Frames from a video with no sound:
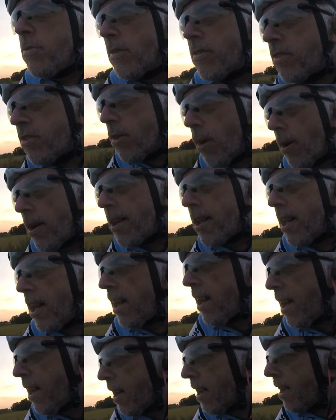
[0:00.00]
to have sorted it.
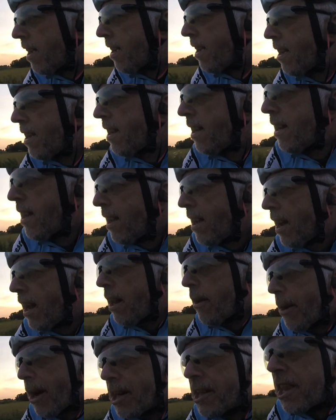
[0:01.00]

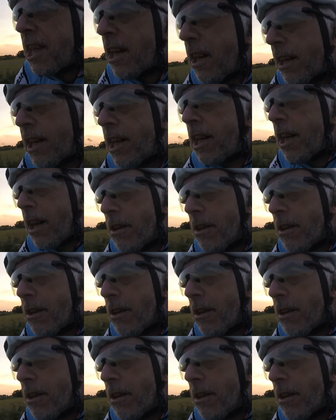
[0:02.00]
Anyway, I think I'm going to